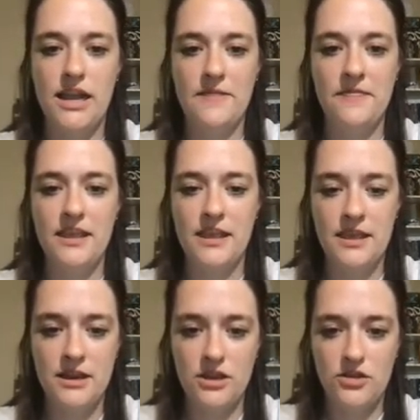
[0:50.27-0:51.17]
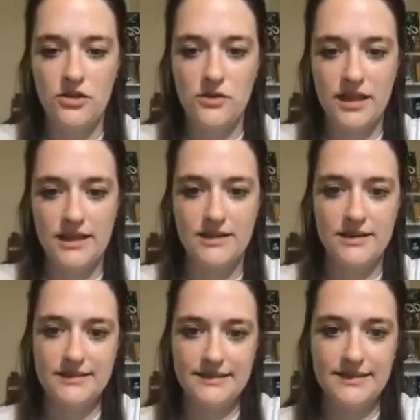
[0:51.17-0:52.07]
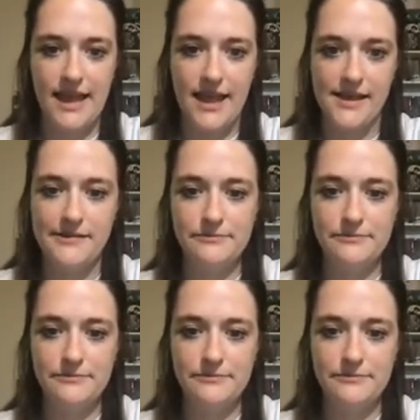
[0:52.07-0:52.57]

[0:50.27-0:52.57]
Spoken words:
and then you can say,